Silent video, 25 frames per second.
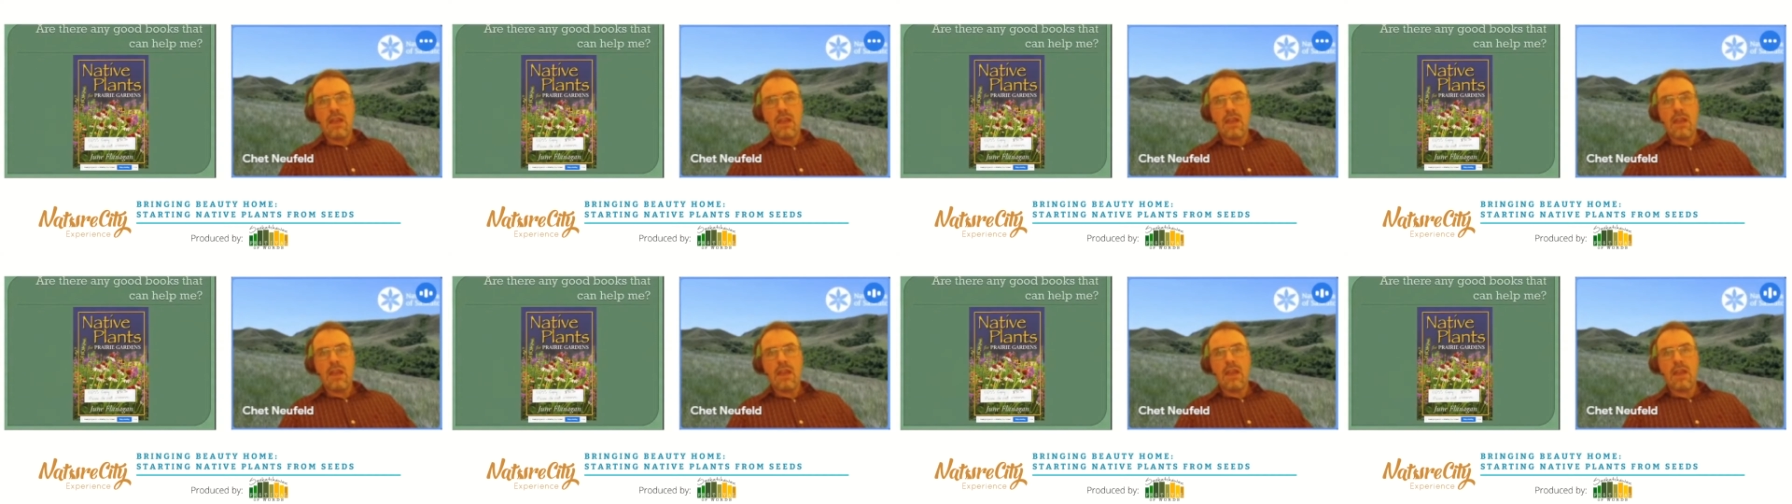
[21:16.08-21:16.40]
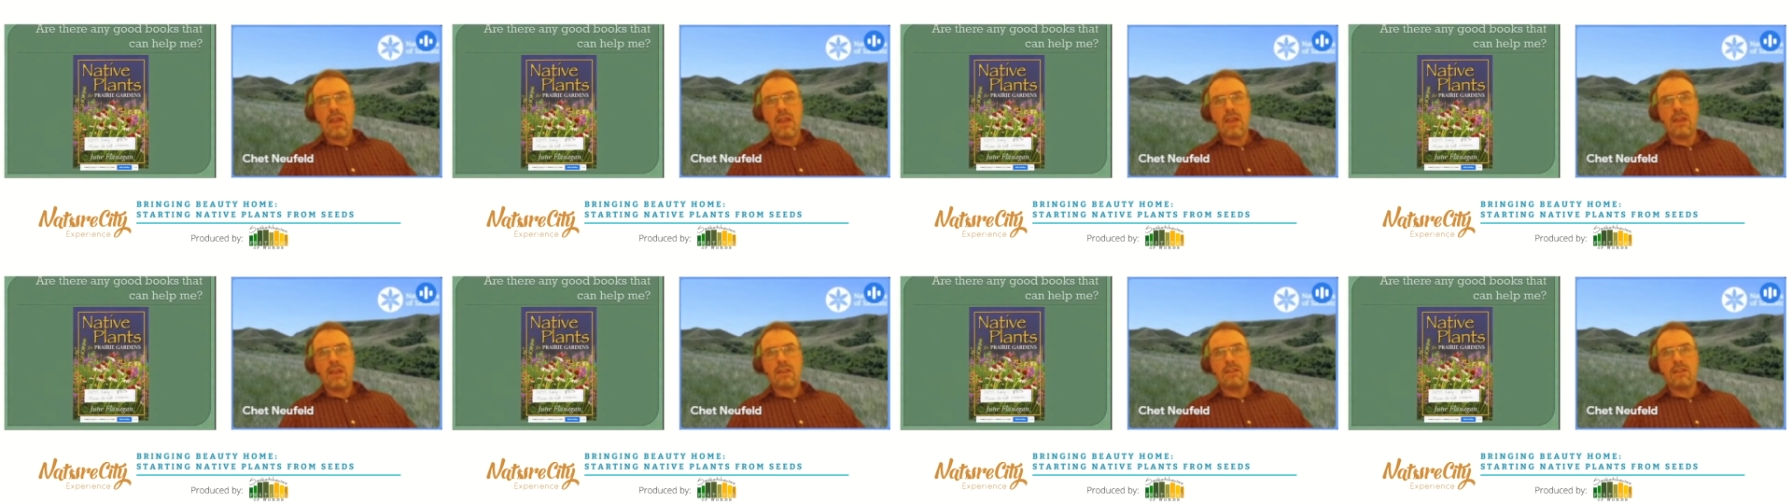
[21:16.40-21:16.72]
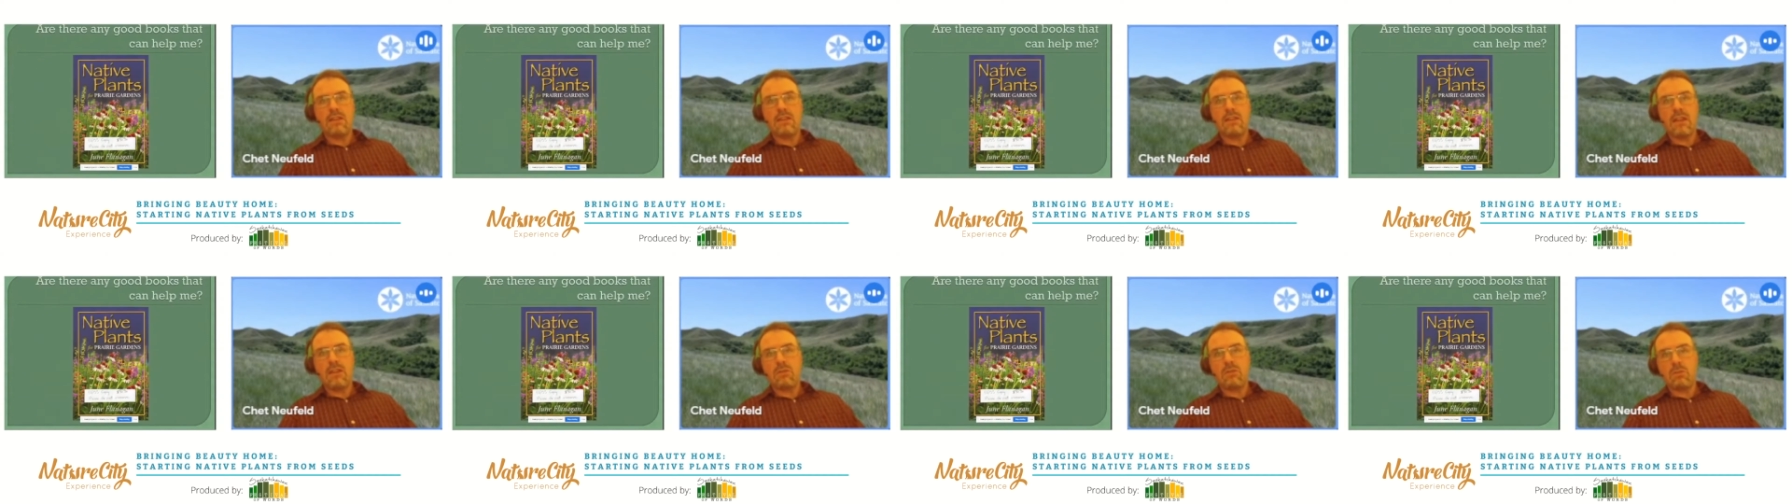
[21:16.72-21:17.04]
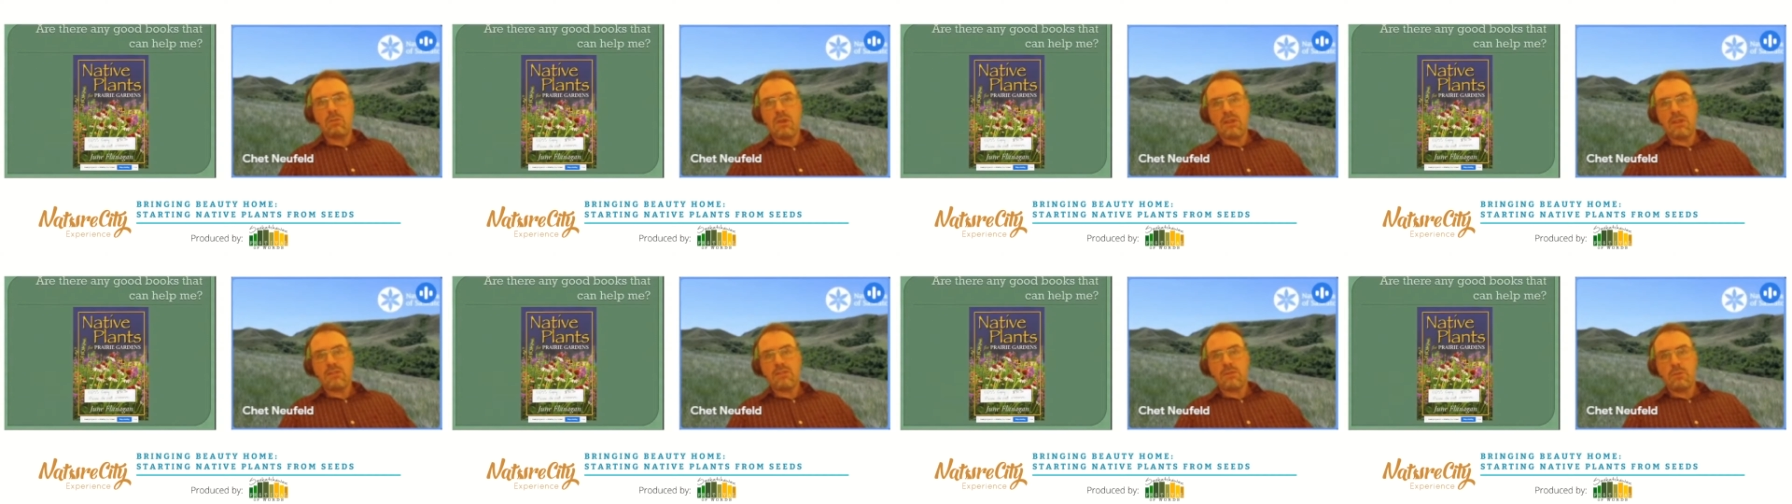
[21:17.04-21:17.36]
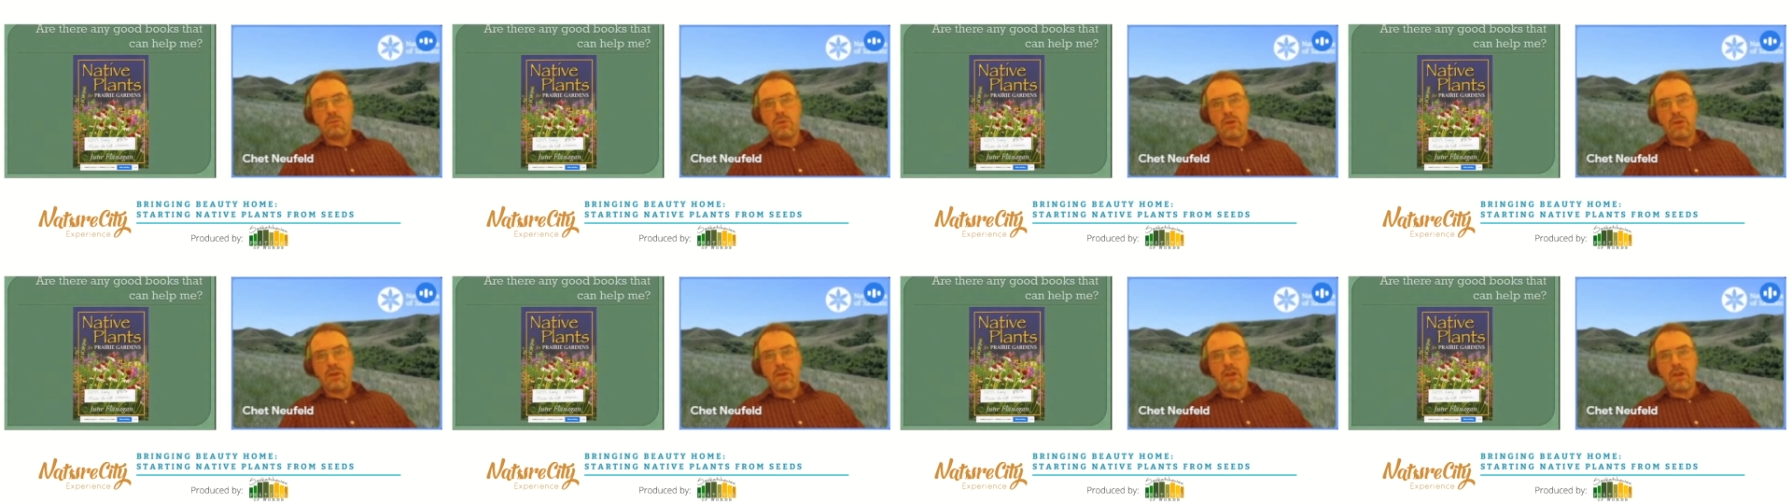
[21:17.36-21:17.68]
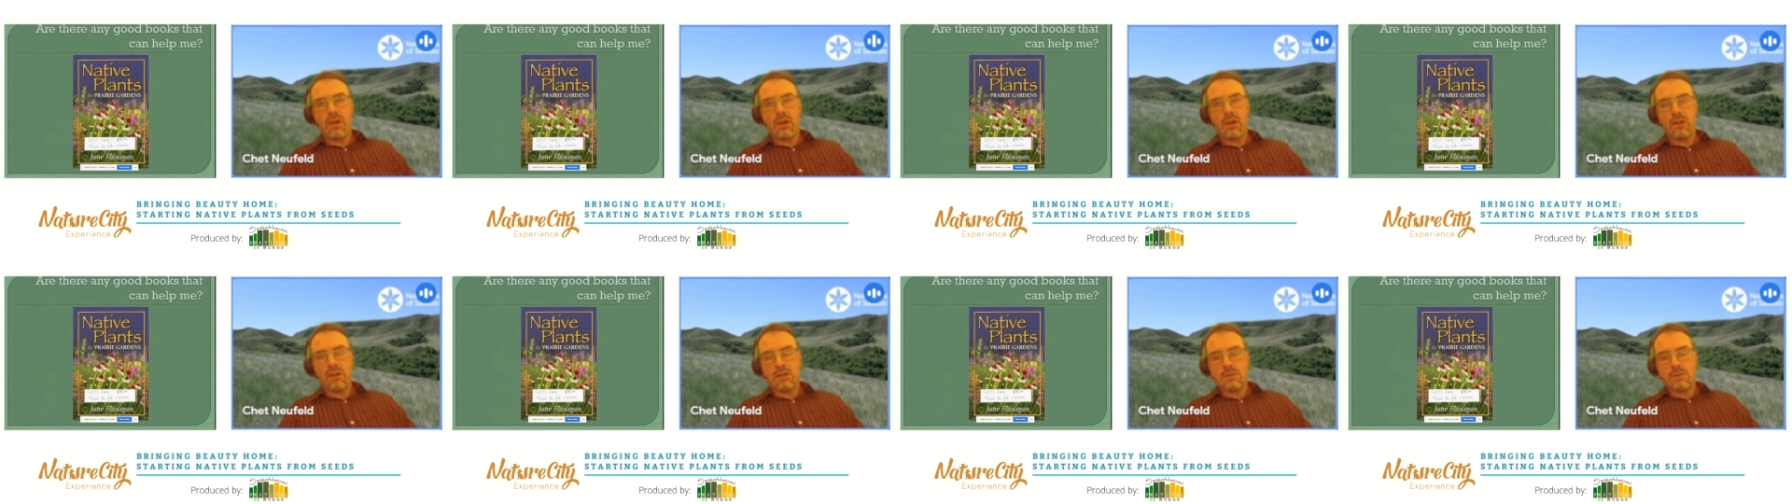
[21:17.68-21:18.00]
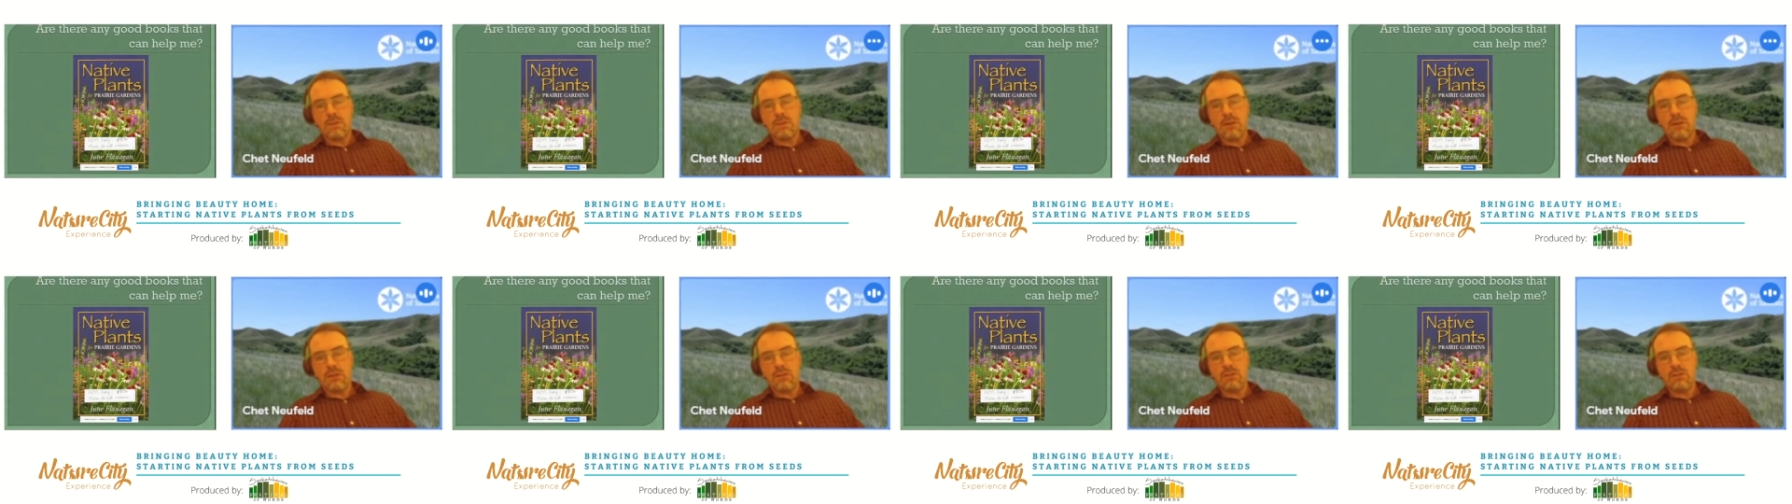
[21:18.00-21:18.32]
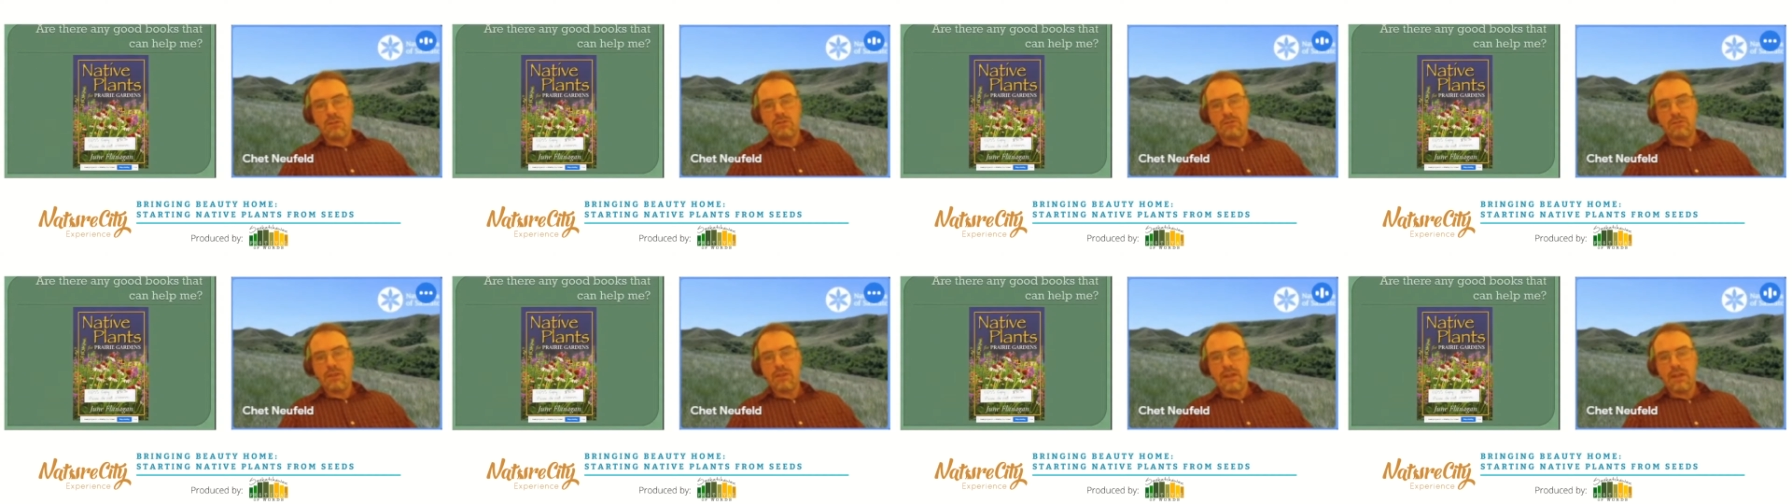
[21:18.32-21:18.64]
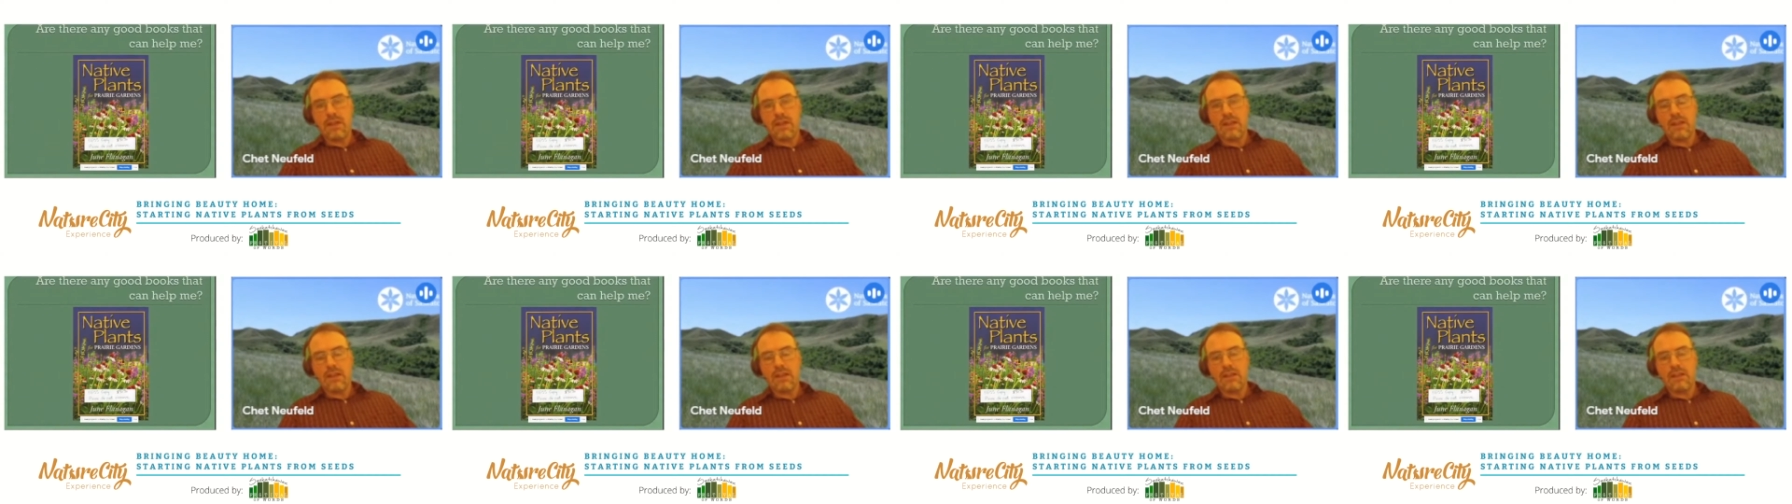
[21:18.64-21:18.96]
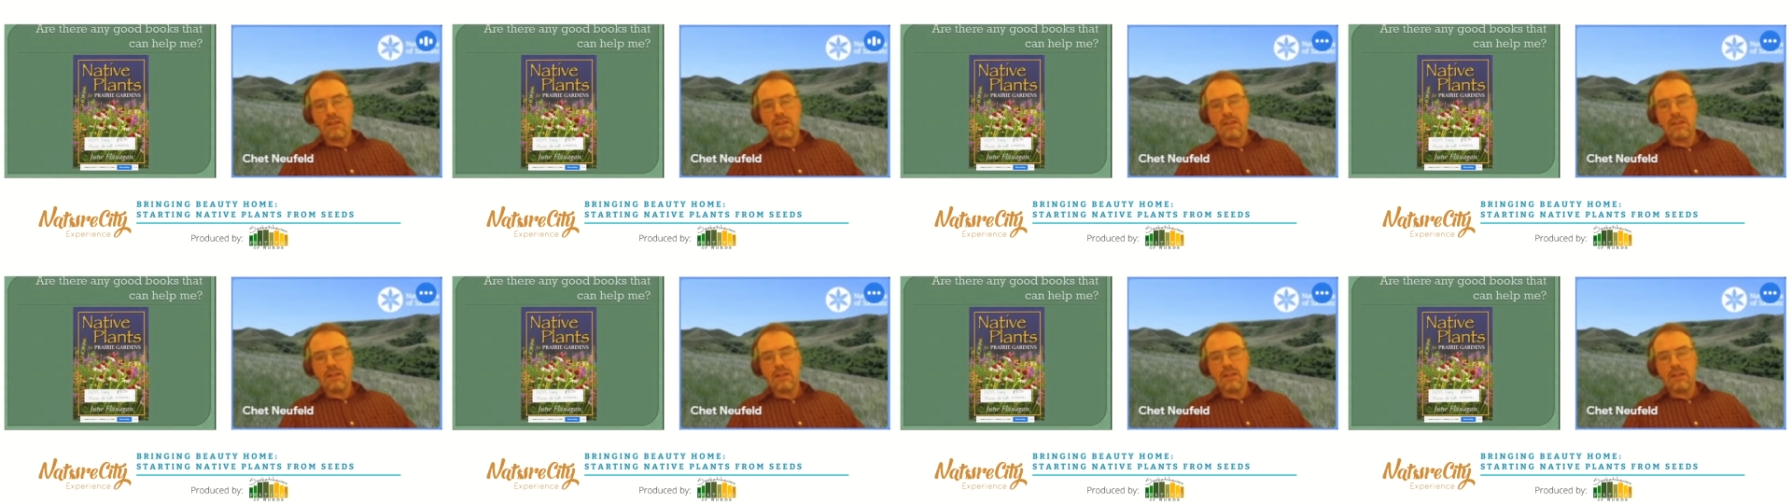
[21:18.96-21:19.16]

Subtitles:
And Native Plants for Prairie Gardens by June Flanagan